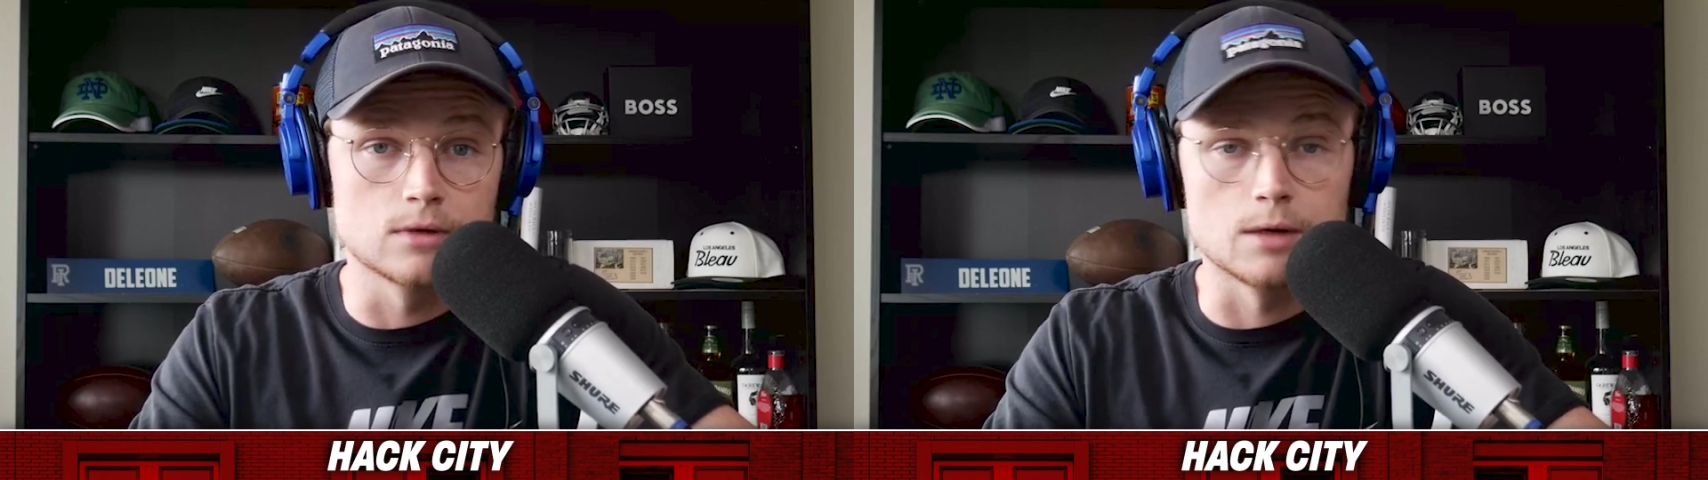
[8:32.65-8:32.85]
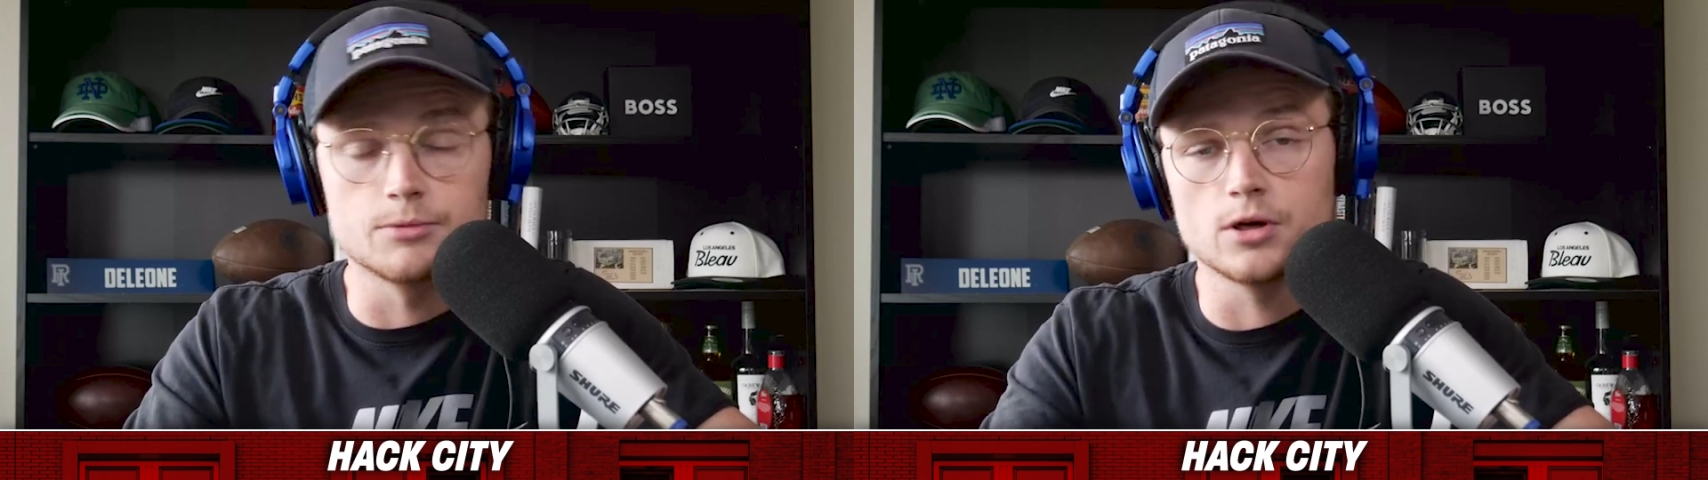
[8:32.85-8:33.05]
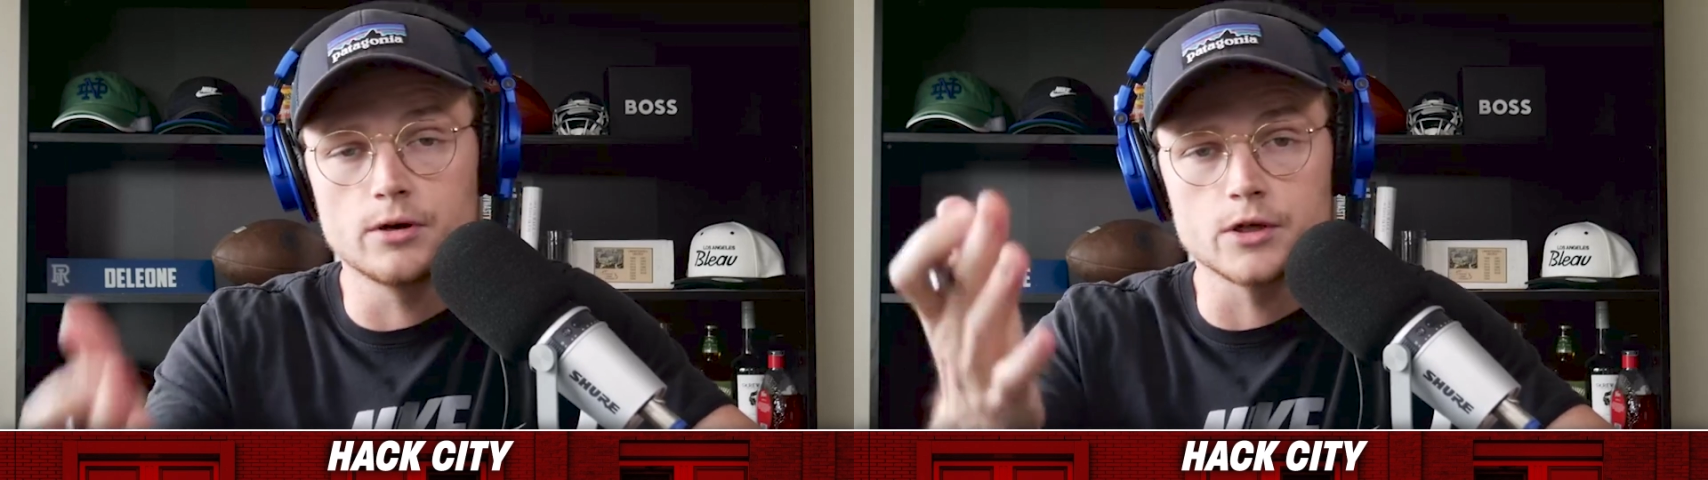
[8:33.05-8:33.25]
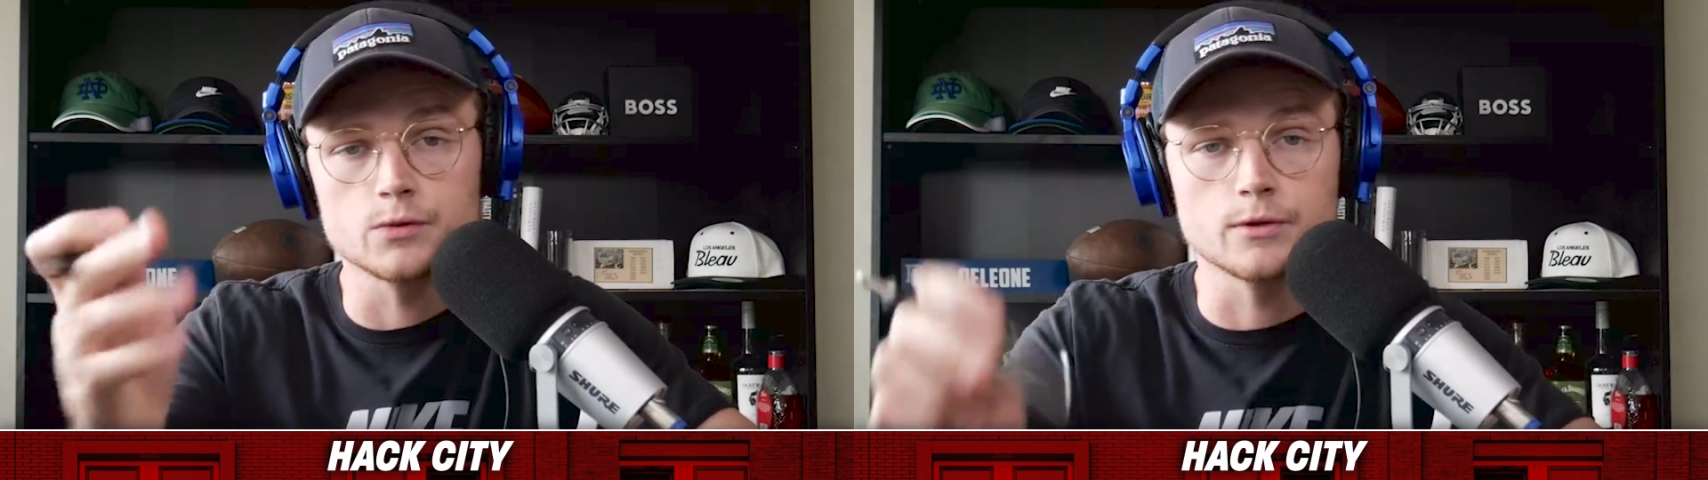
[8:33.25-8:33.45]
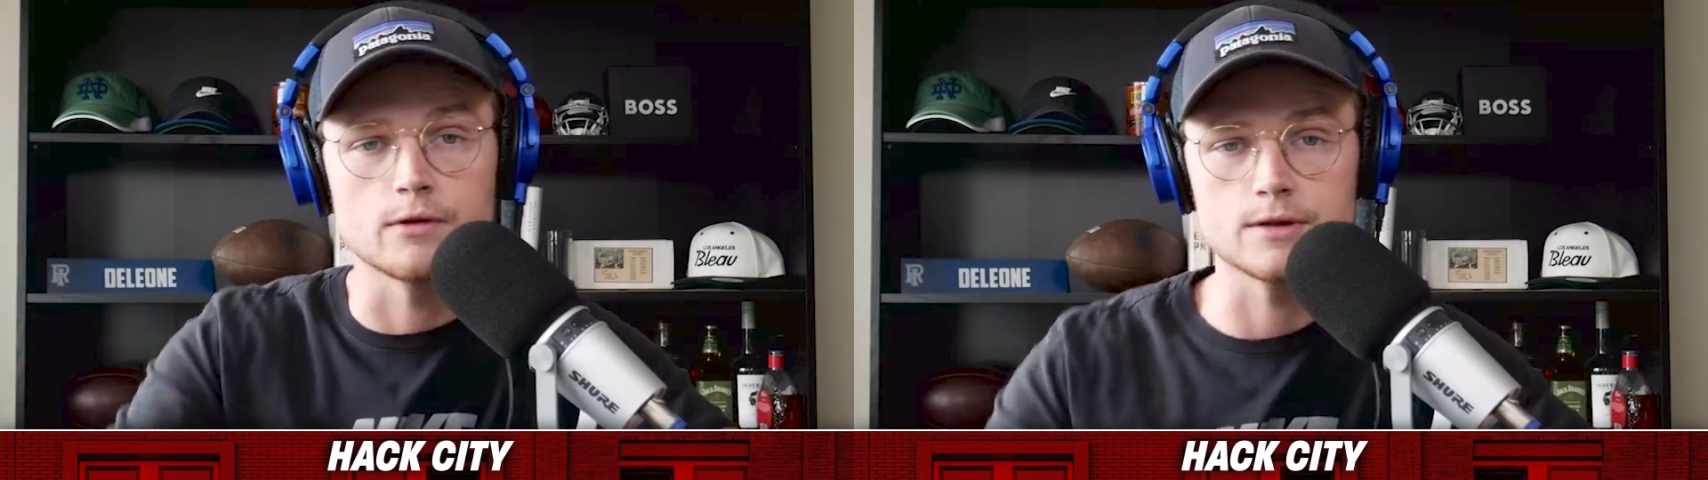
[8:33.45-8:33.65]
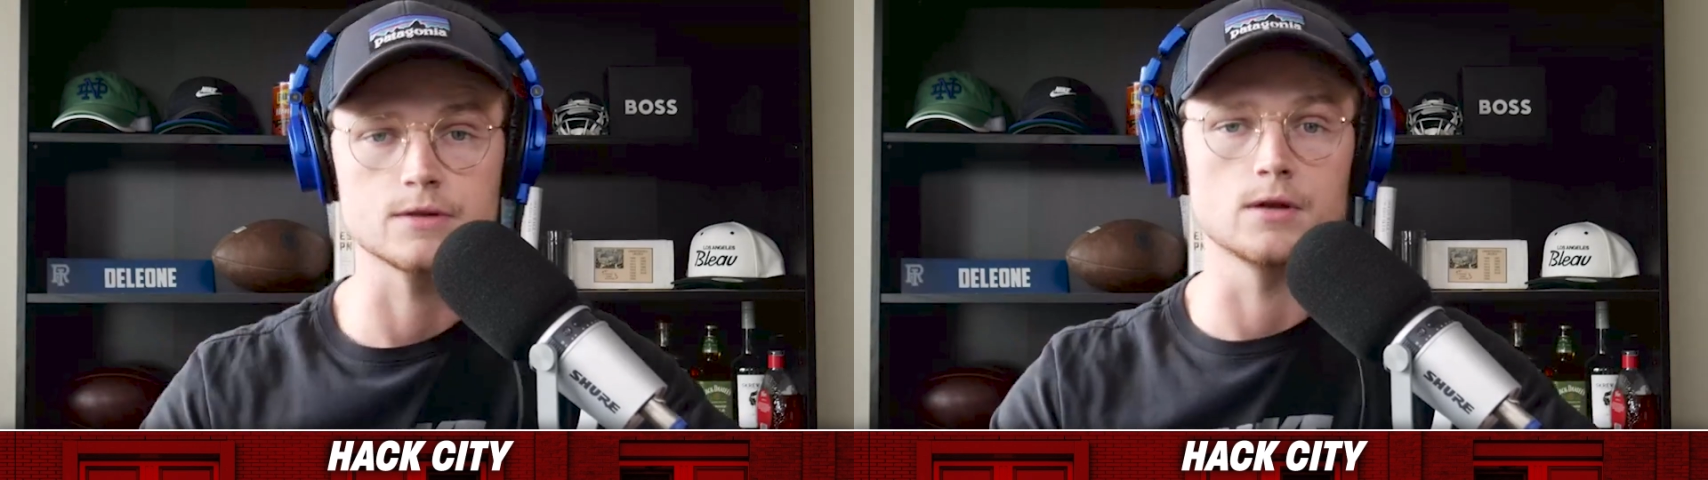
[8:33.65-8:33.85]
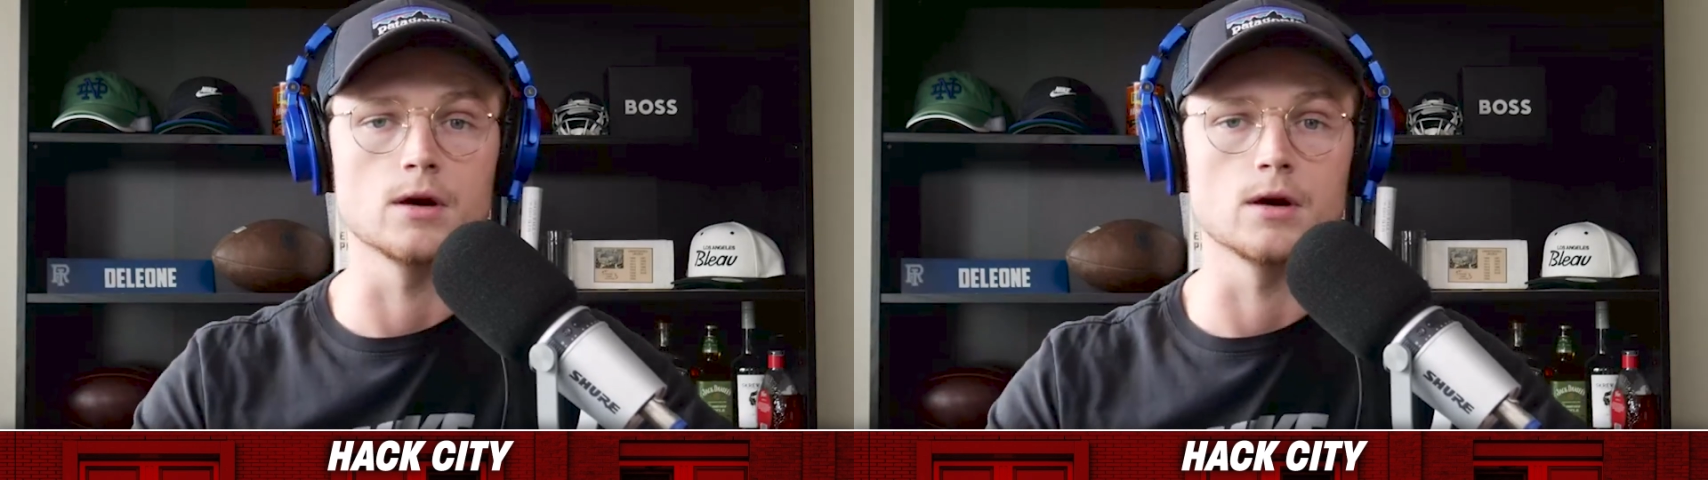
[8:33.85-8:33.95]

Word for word: I'm curious what the rest of the